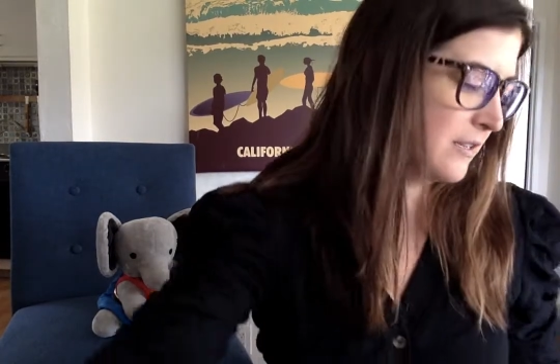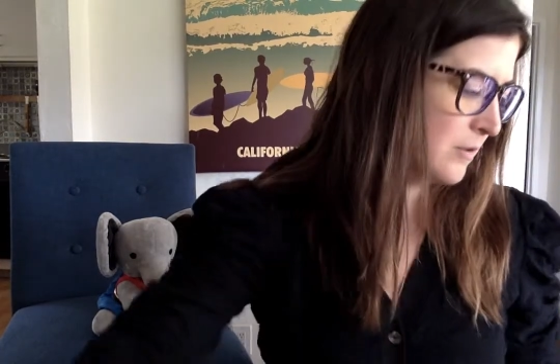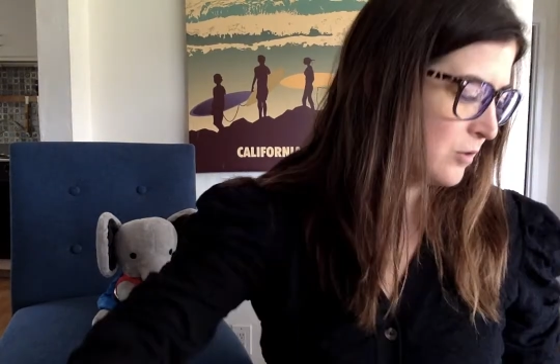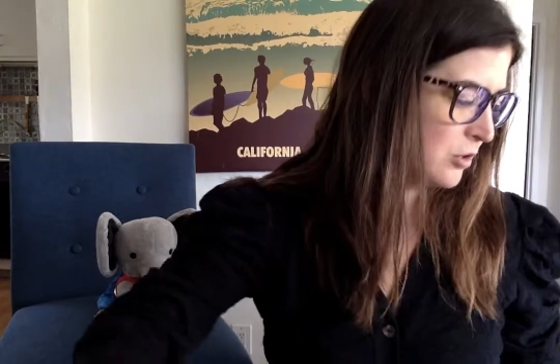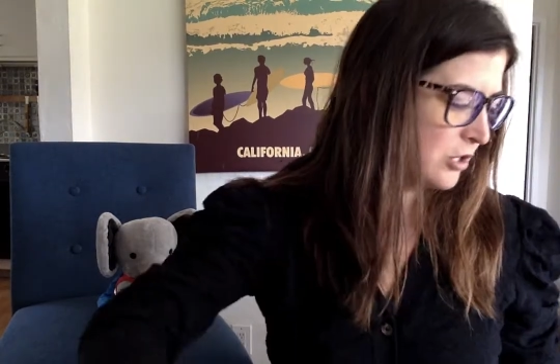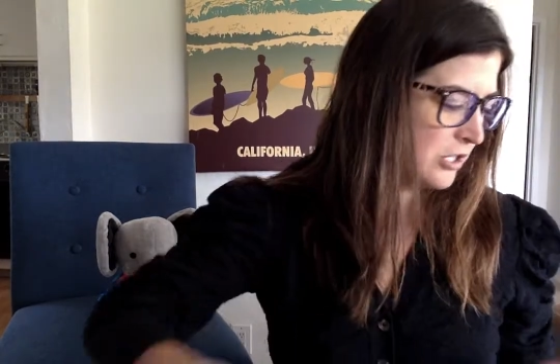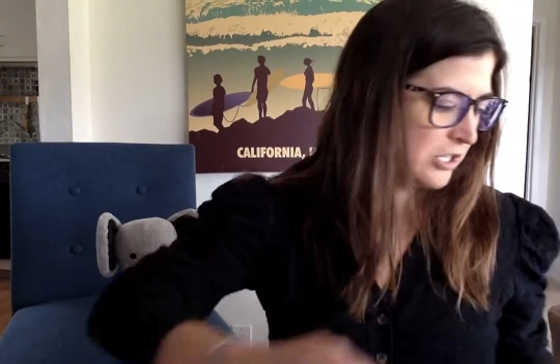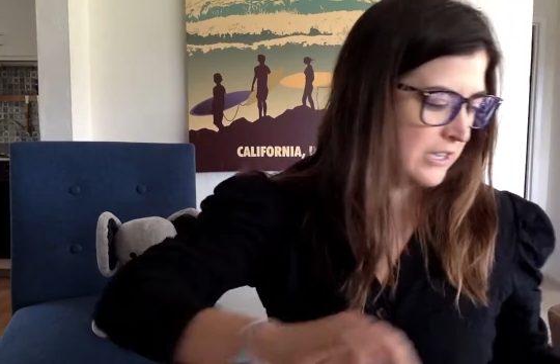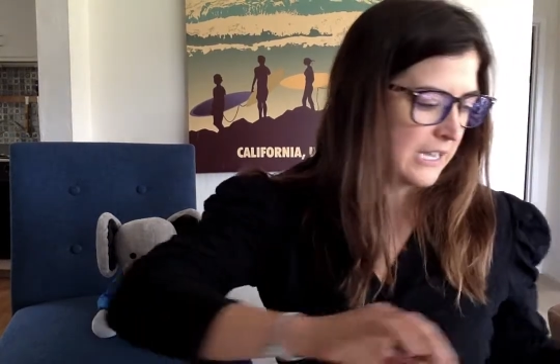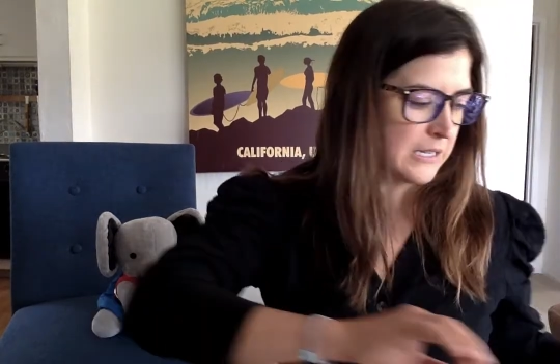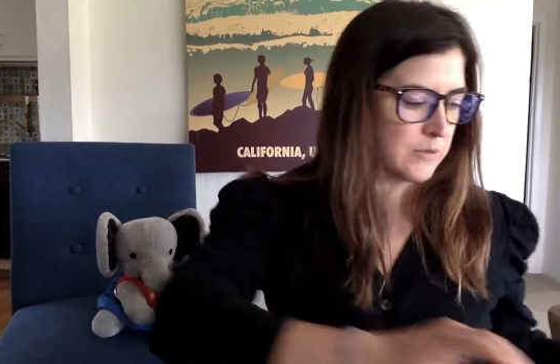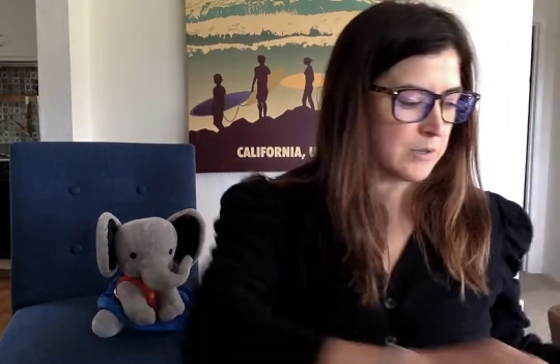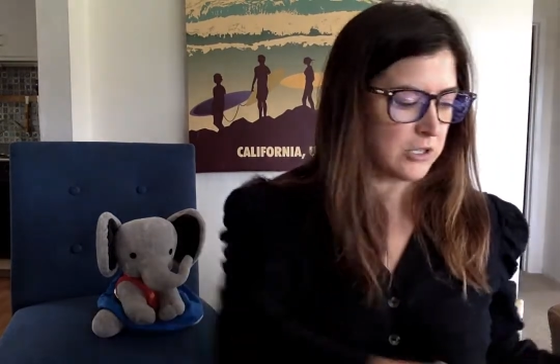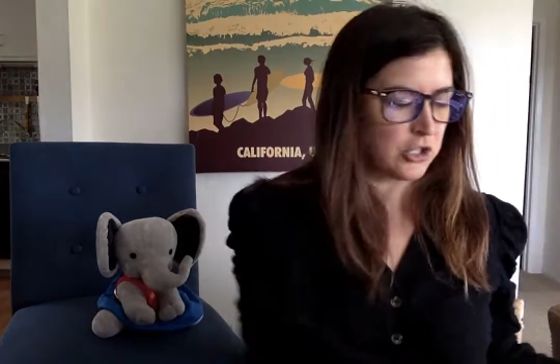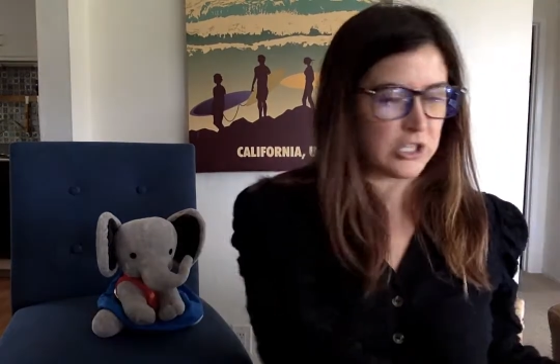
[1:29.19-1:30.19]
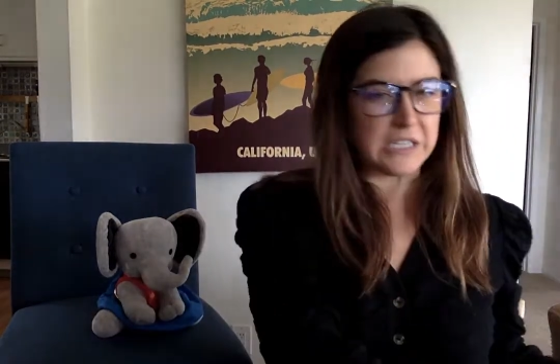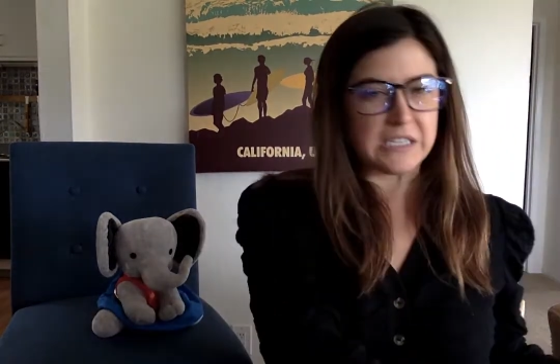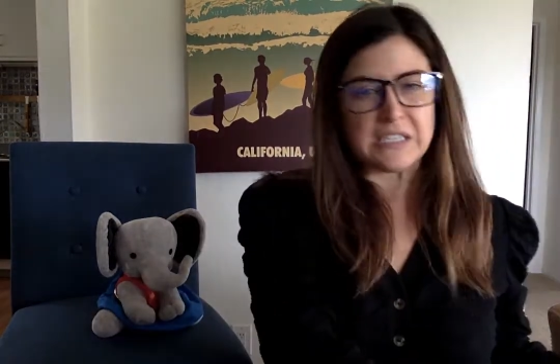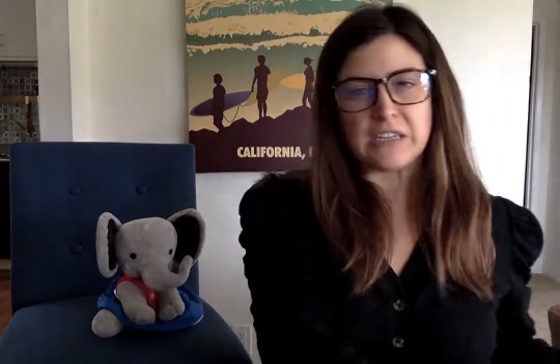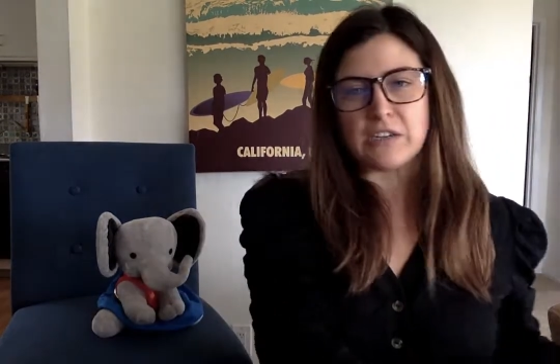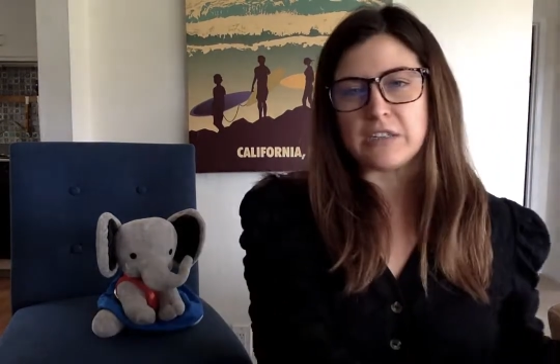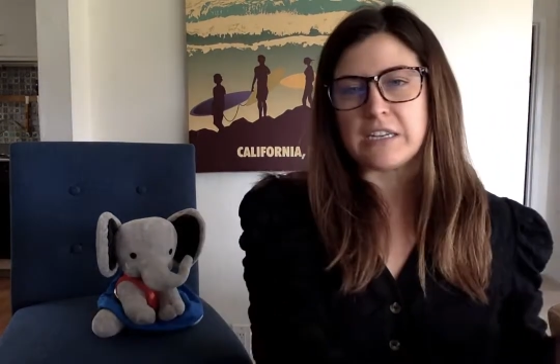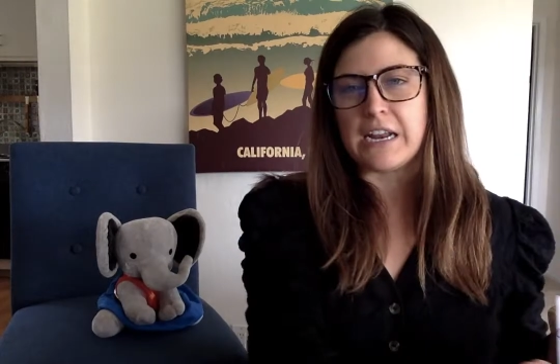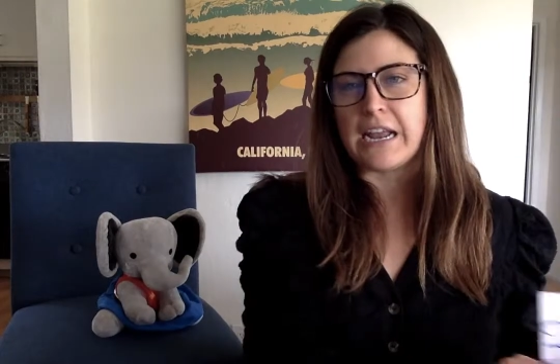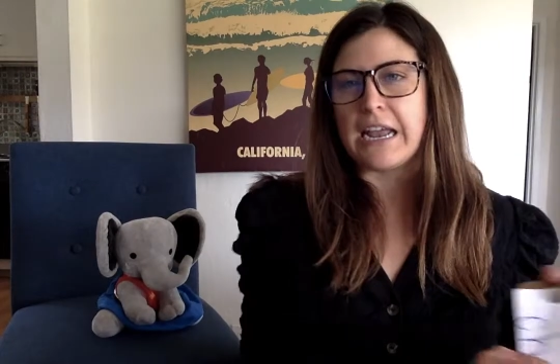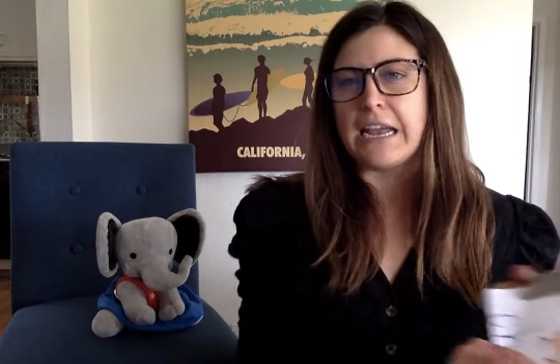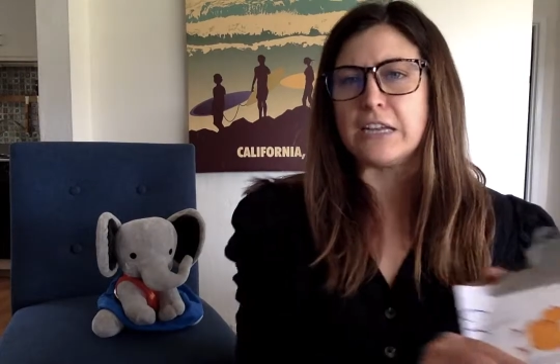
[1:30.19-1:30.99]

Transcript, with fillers: So she, that's why she's here today,